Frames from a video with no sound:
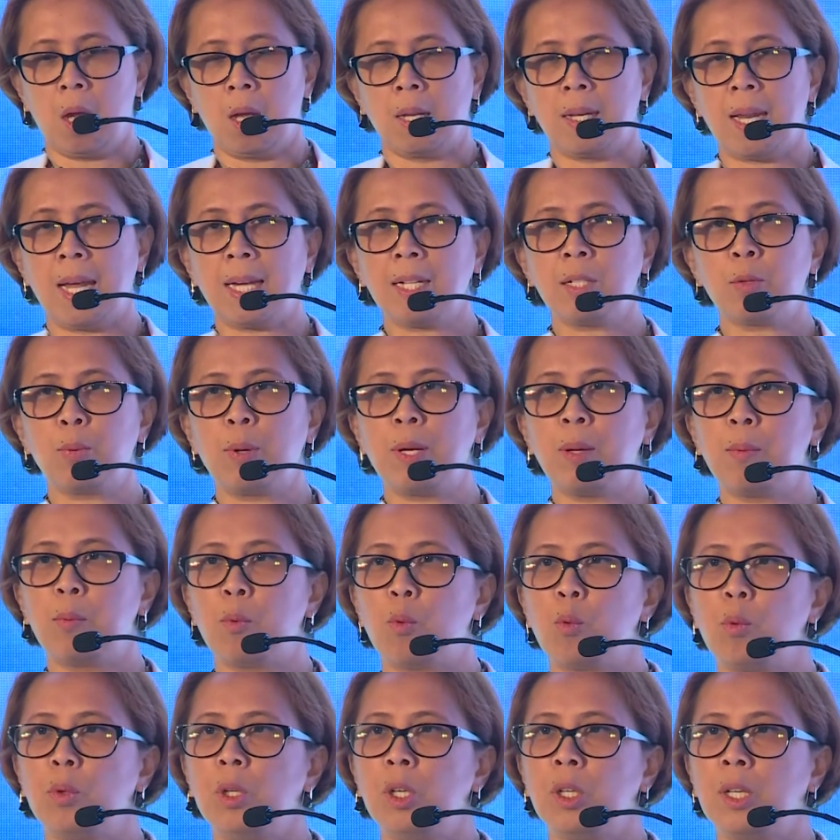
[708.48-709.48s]
Next, we
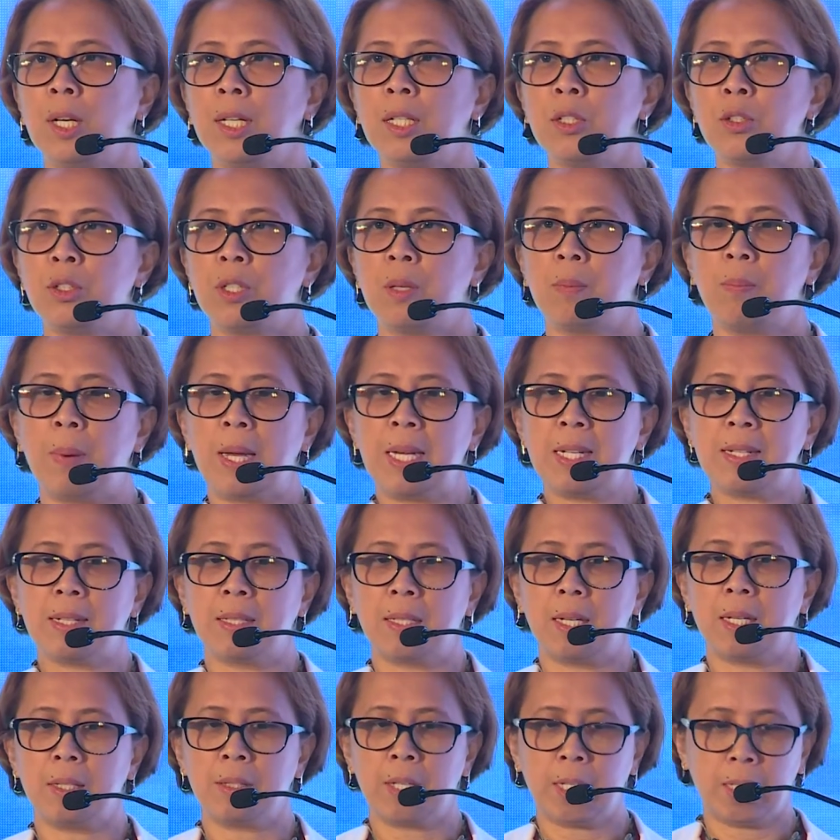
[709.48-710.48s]
look into the
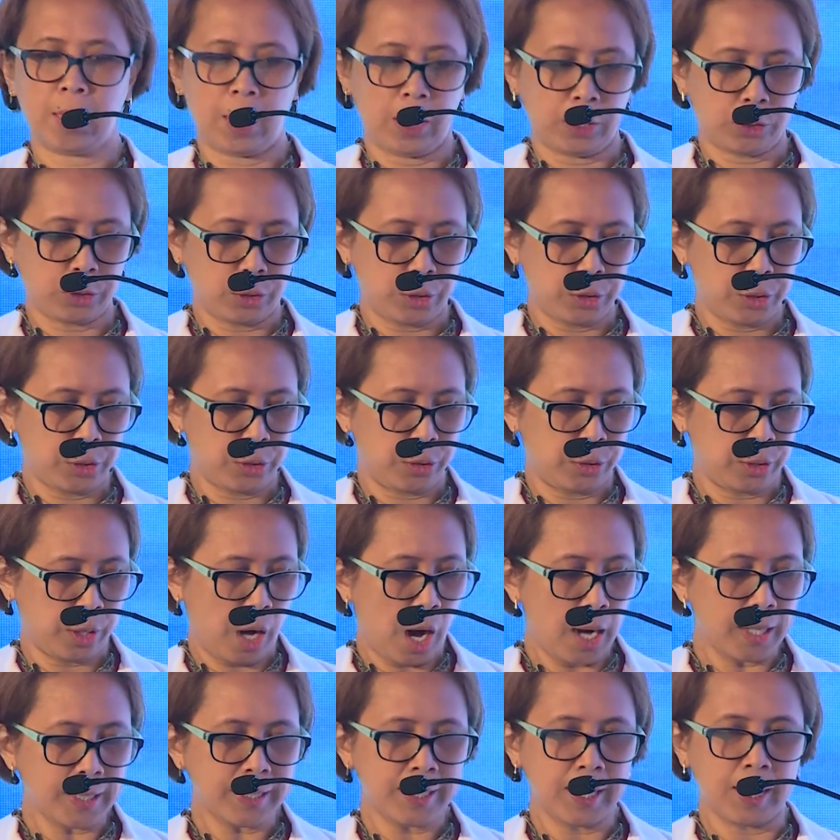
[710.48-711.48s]
patient indicators. There
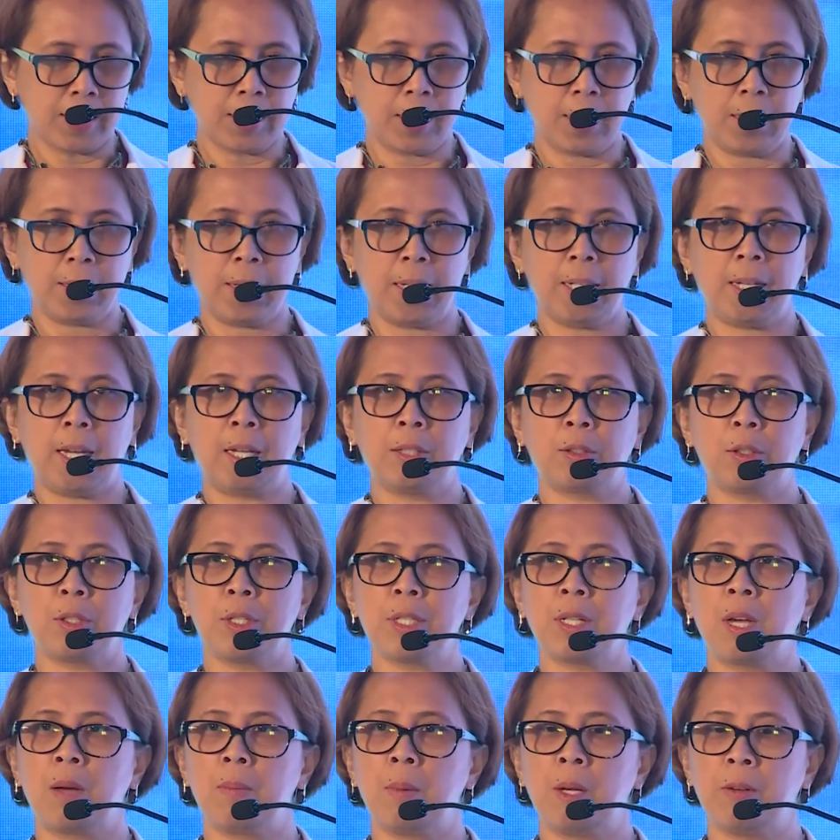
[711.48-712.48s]
are 10
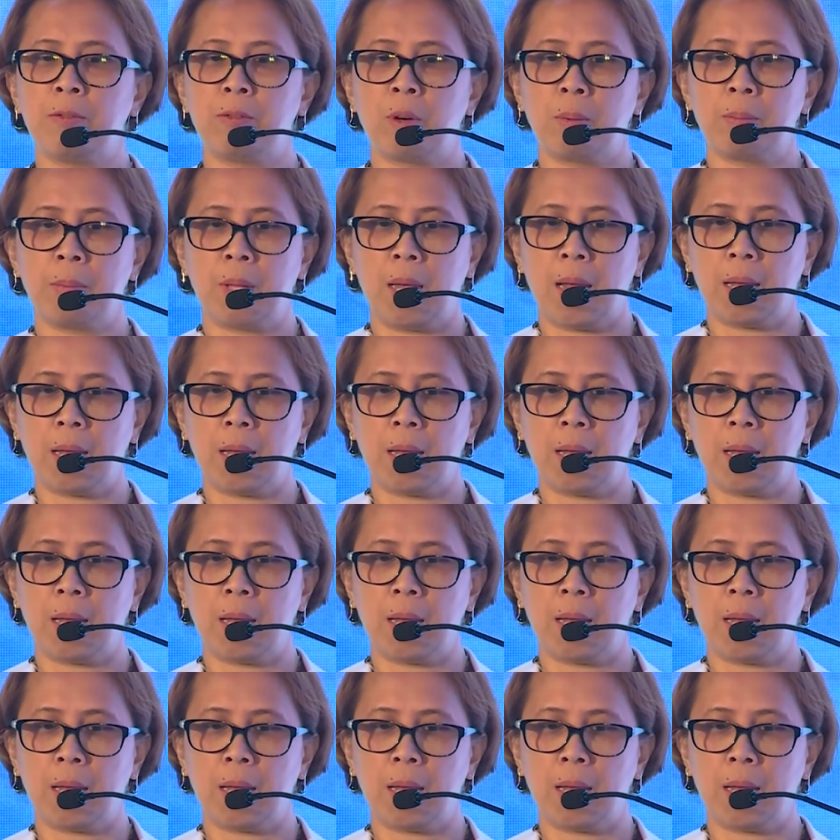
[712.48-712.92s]
indicators coming from the